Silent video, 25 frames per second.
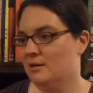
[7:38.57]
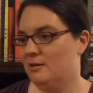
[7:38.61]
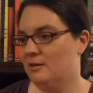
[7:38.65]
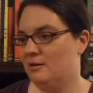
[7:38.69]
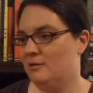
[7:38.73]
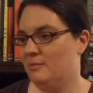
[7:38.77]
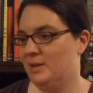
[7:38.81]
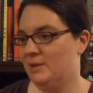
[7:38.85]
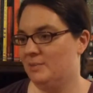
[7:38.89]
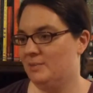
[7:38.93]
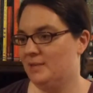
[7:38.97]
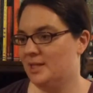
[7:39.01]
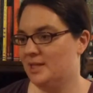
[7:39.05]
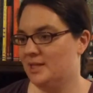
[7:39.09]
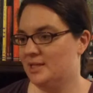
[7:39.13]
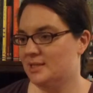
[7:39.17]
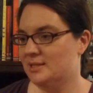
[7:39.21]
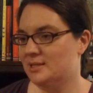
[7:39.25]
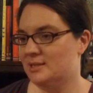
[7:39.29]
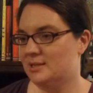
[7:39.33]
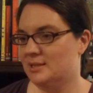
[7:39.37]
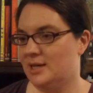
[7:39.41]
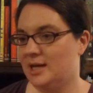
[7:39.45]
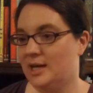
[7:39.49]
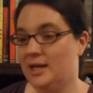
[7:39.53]
Or maybe
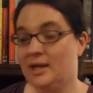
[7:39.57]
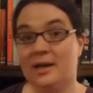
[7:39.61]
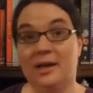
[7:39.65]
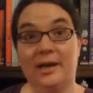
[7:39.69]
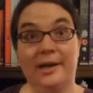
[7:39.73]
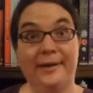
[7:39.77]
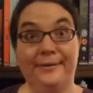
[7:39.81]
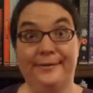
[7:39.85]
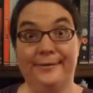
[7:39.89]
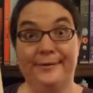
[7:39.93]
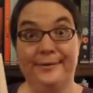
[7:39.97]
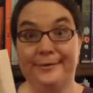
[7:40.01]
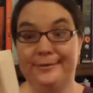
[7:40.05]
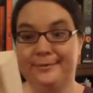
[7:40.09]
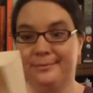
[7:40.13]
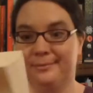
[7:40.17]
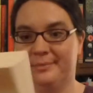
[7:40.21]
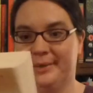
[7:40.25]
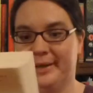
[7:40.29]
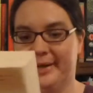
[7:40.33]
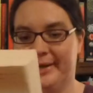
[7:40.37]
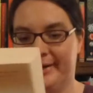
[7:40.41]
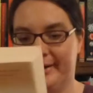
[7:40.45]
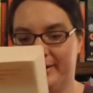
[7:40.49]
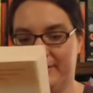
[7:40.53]
this, I don't know.
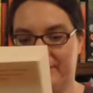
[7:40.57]
But